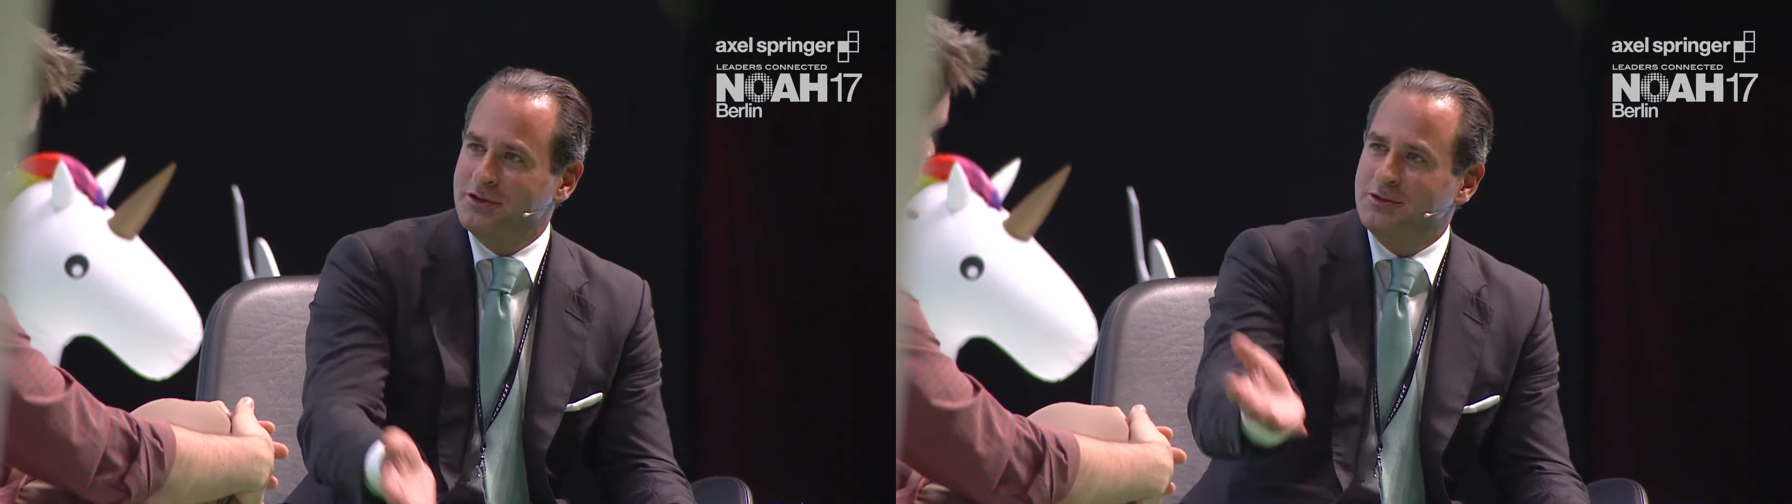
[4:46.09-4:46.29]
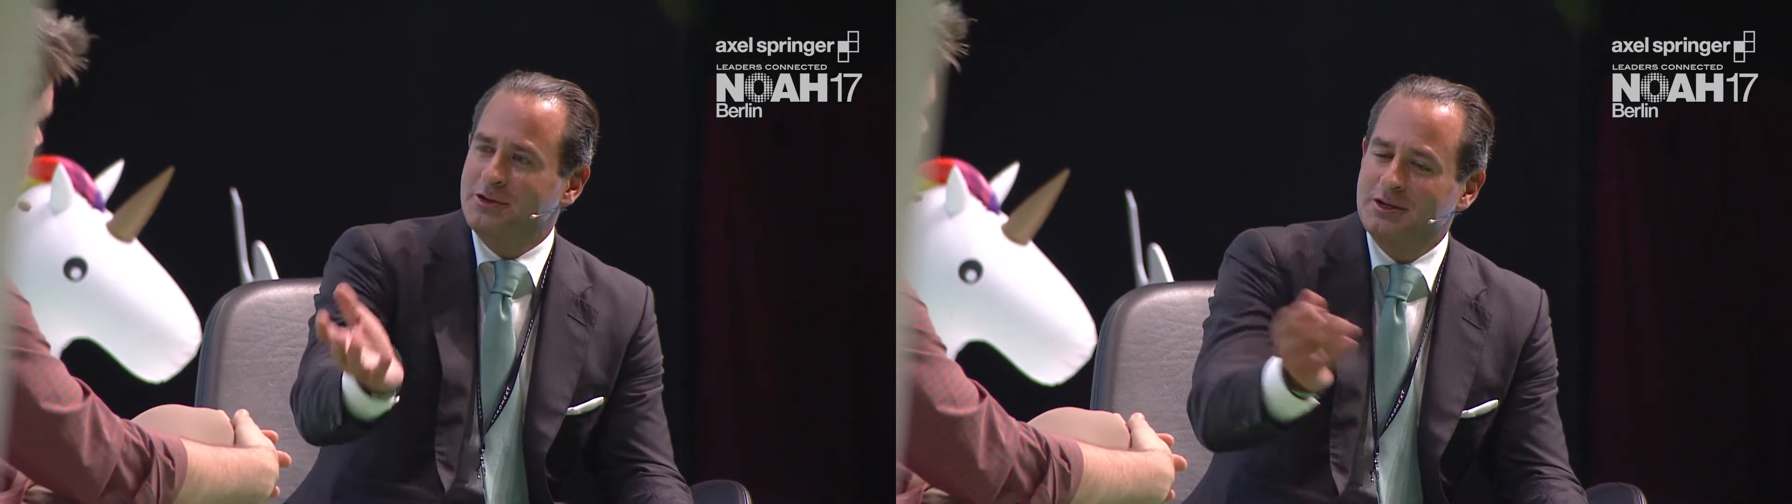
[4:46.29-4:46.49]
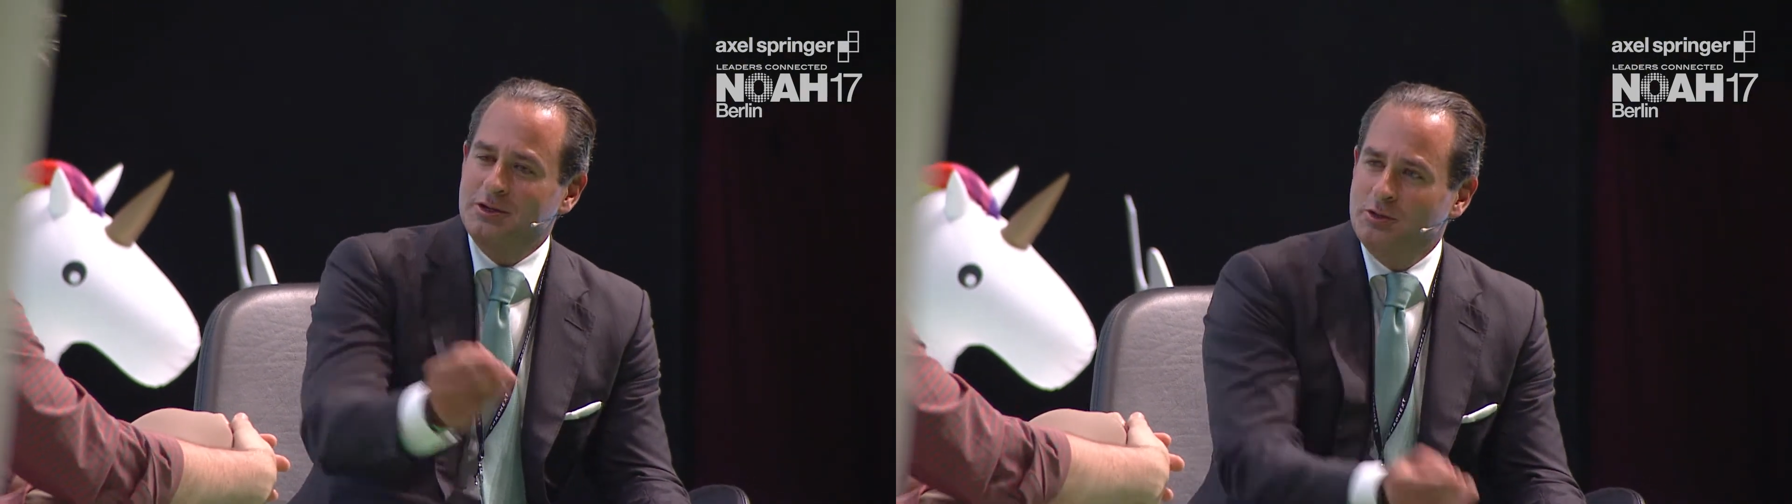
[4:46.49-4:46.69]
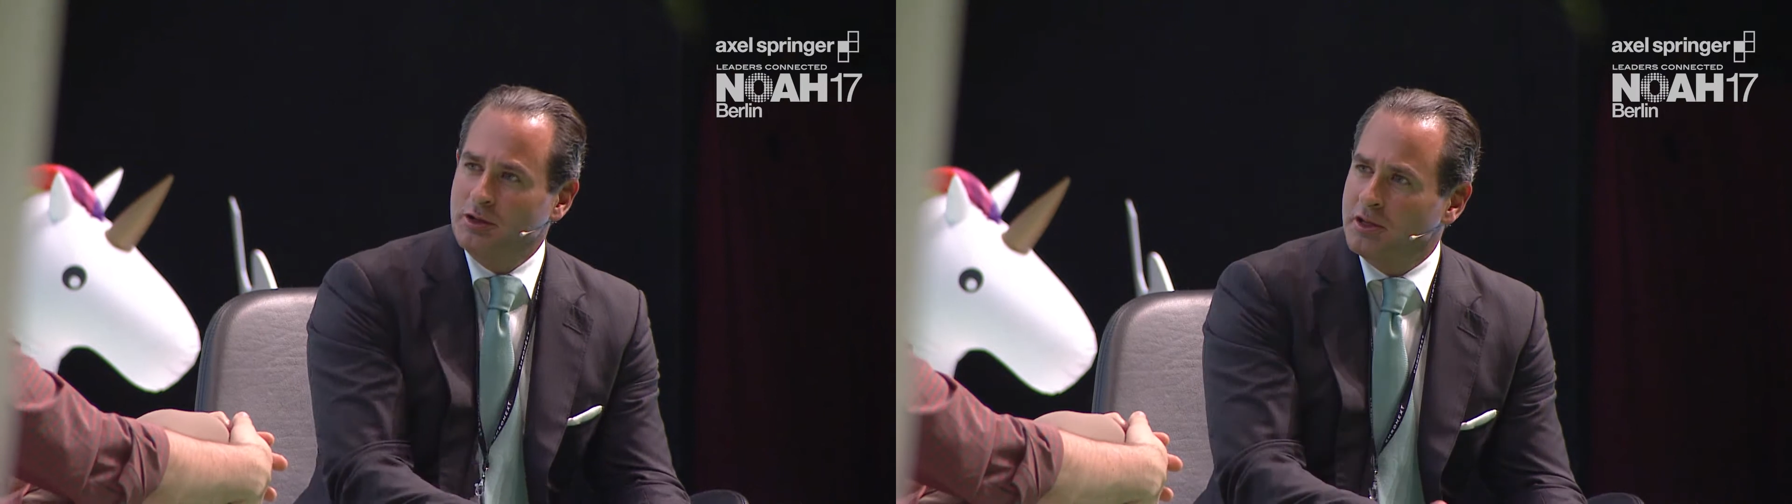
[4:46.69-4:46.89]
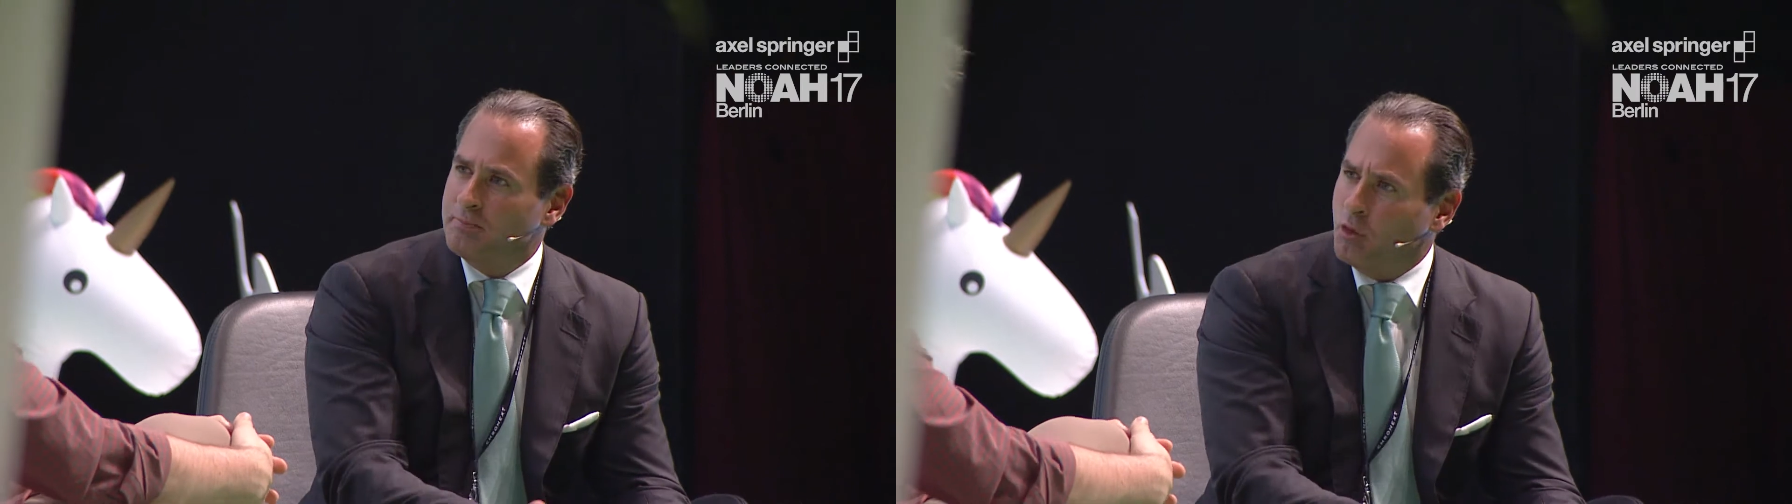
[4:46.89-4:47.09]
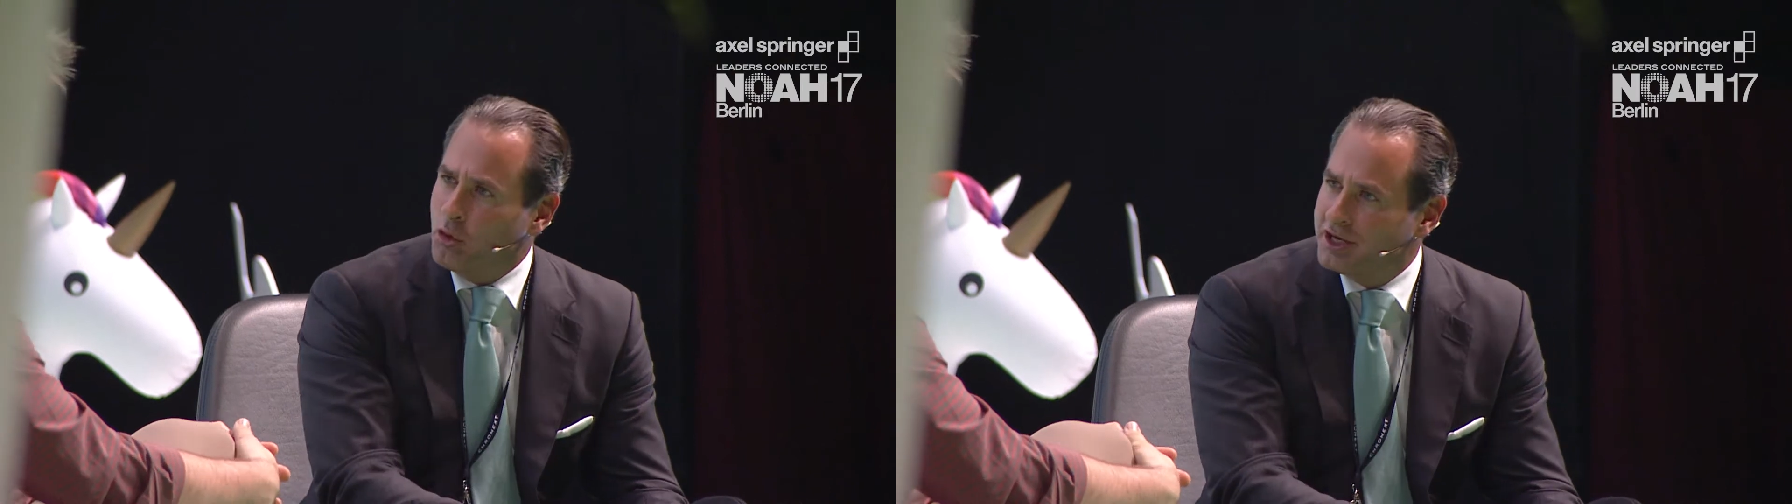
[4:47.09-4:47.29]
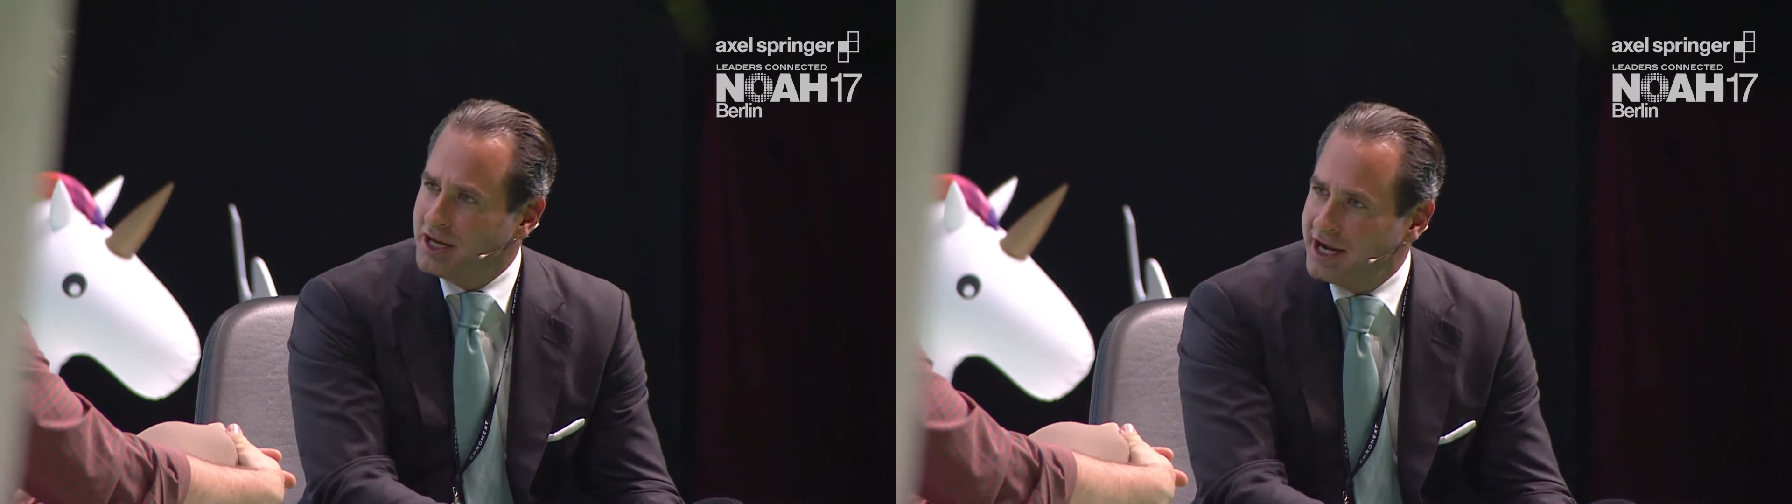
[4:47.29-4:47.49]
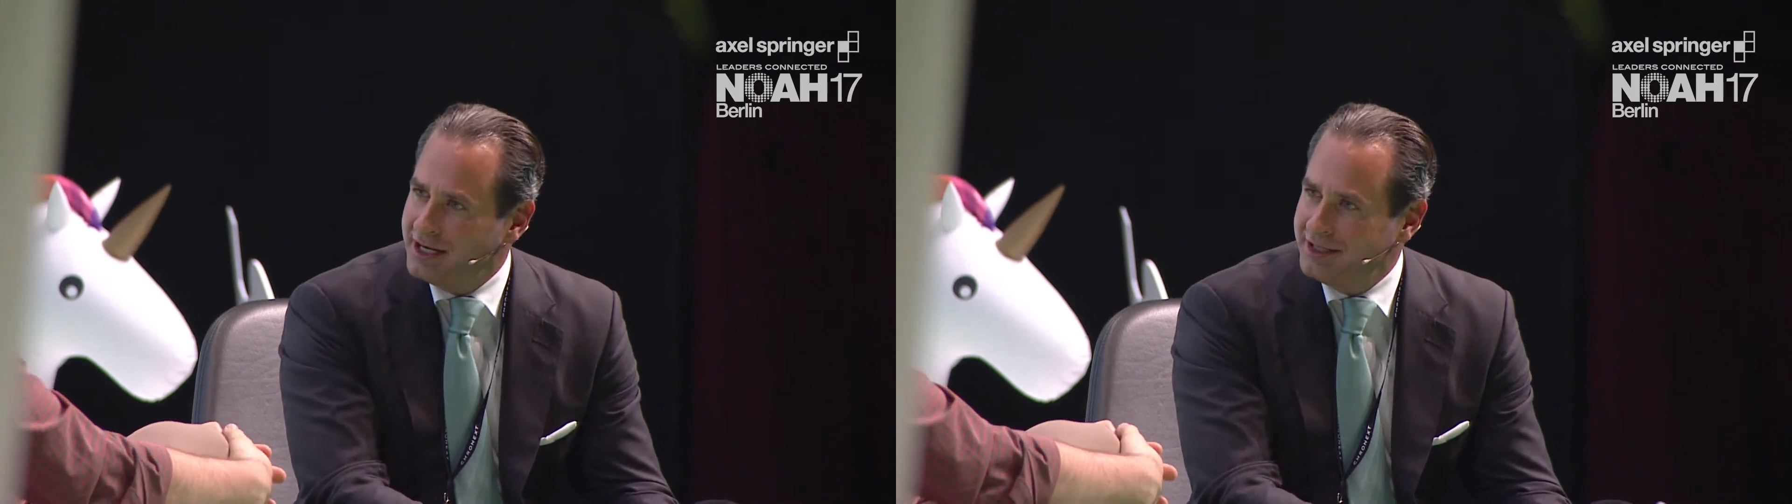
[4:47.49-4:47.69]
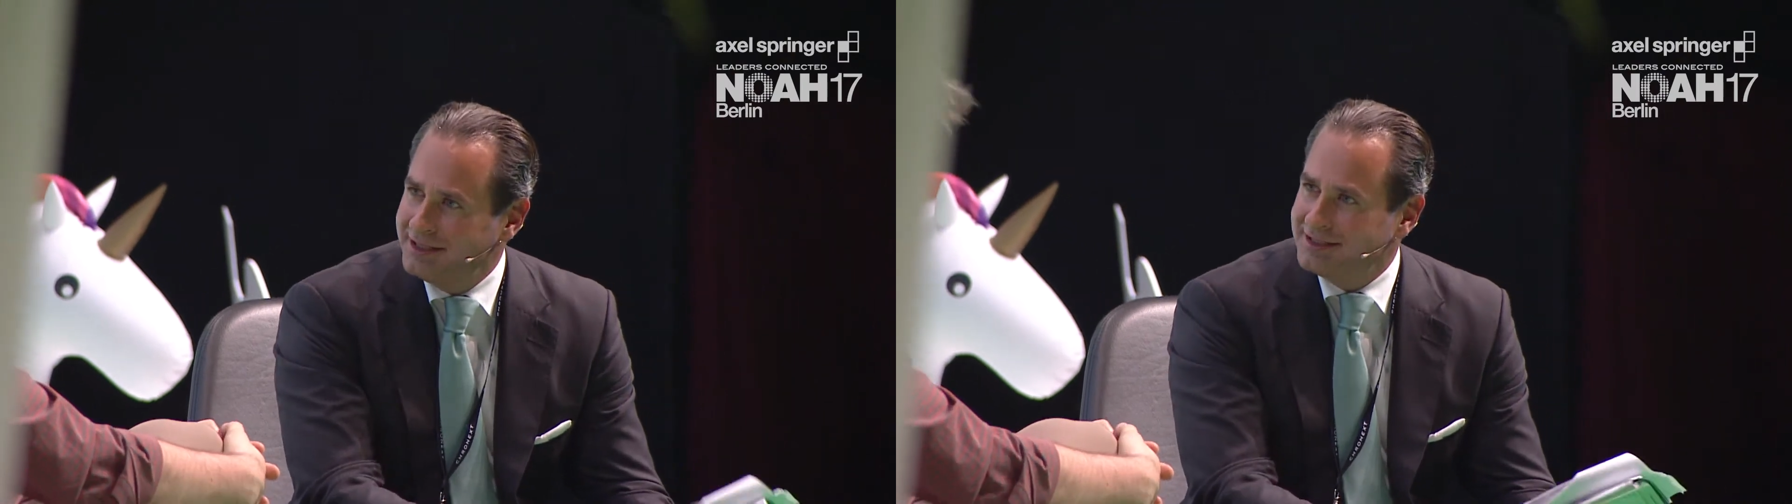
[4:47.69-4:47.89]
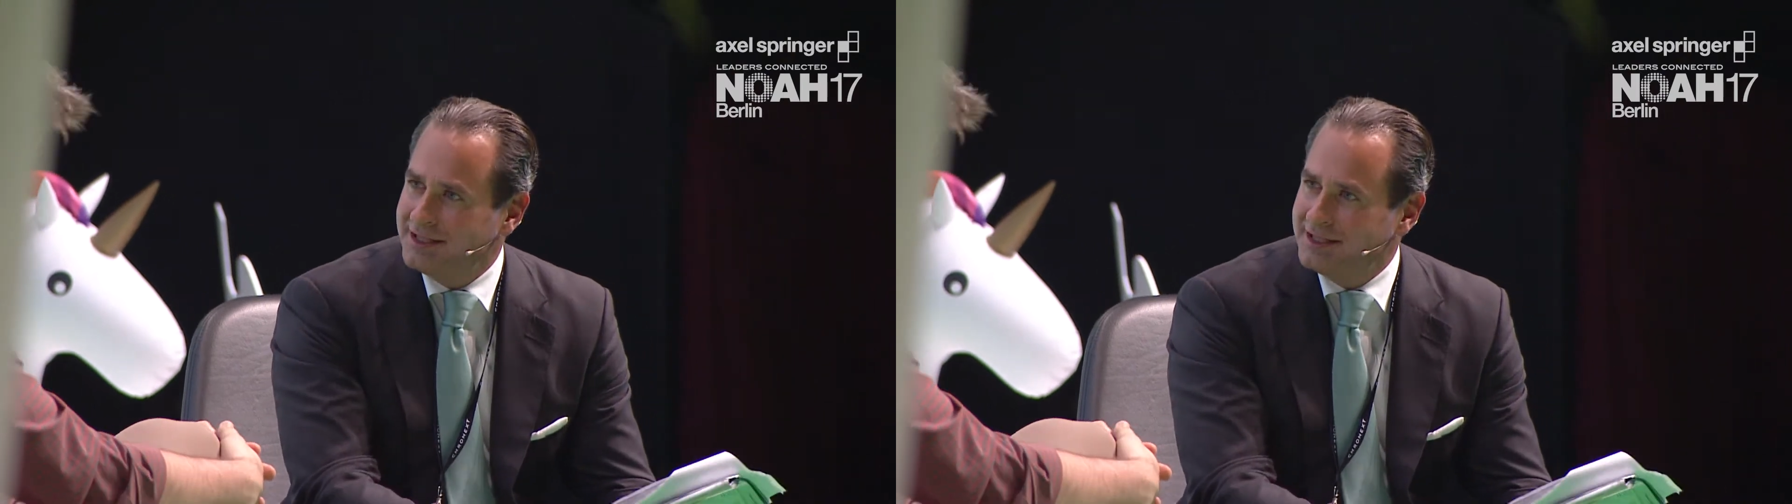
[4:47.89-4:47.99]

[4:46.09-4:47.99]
You're, I think, born in Ireland,